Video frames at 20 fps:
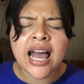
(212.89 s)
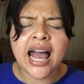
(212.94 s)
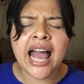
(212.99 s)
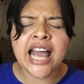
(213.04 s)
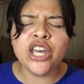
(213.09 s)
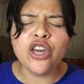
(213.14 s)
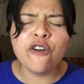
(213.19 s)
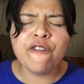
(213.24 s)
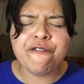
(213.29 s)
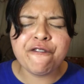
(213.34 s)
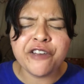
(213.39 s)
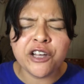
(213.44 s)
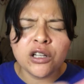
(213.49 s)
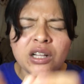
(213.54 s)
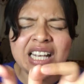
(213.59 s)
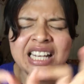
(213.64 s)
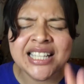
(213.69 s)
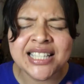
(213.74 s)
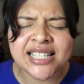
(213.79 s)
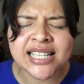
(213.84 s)
and you
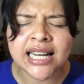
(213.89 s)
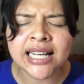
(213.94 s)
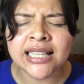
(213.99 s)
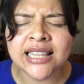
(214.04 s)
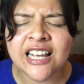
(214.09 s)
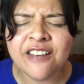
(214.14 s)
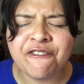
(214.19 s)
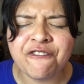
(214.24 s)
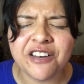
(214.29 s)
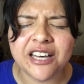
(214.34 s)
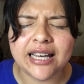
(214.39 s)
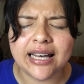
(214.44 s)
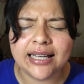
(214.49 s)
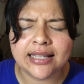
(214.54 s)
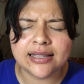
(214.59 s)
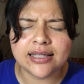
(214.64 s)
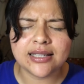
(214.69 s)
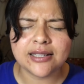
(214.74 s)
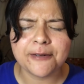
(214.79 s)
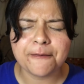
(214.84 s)
feel
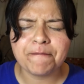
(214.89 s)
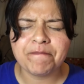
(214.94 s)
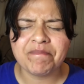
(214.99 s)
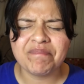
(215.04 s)
insignificant.